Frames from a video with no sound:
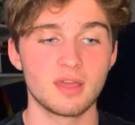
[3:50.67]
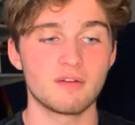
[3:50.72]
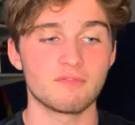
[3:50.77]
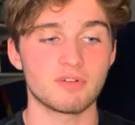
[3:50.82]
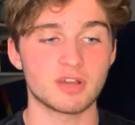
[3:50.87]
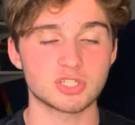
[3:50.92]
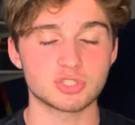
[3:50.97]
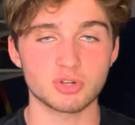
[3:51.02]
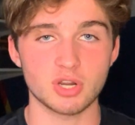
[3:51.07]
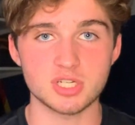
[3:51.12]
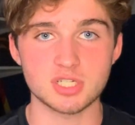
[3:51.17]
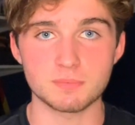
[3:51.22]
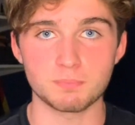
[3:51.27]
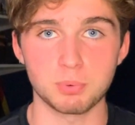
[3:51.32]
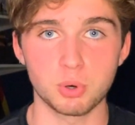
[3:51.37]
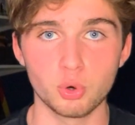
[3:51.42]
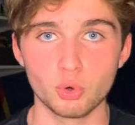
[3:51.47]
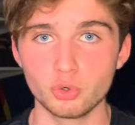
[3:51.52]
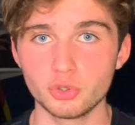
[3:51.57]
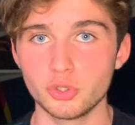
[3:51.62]
that try to
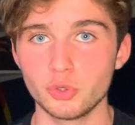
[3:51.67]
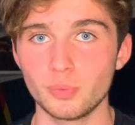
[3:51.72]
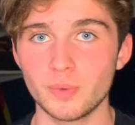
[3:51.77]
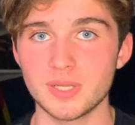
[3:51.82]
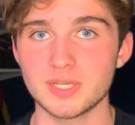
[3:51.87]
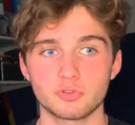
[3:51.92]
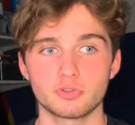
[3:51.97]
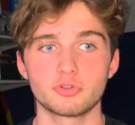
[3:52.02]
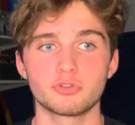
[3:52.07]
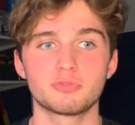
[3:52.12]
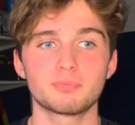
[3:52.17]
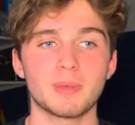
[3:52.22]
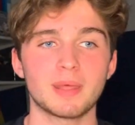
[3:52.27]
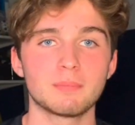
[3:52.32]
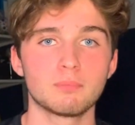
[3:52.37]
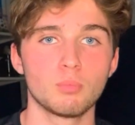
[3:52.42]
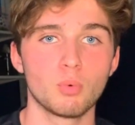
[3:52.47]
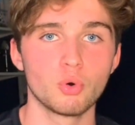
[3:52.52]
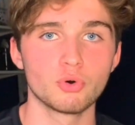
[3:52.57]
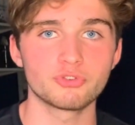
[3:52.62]
pull you in to spend
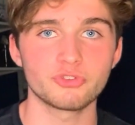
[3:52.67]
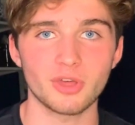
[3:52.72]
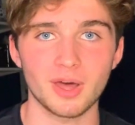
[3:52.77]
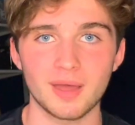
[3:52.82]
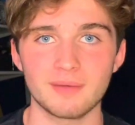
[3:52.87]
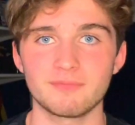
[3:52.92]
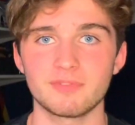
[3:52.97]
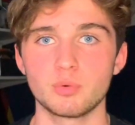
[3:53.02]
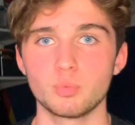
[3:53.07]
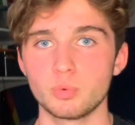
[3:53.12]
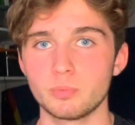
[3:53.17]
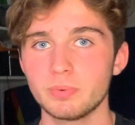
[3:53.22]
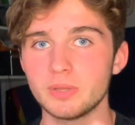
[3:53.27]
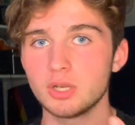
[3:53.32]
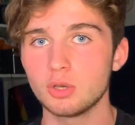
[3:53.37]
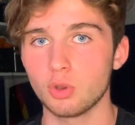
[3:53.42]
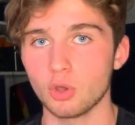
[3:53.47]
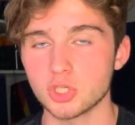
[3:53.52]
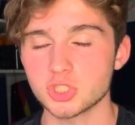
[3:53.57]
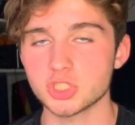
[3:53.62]
more time than would be
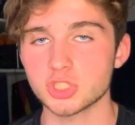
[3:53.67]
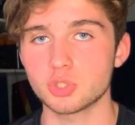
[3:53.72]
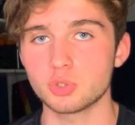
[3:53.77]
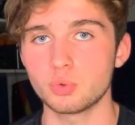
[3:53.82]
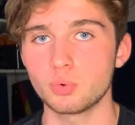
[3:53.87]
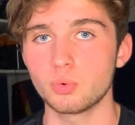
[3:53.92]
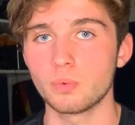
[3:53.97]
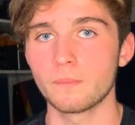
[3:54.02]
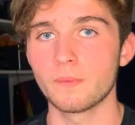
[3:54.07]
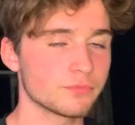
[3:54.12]
logical.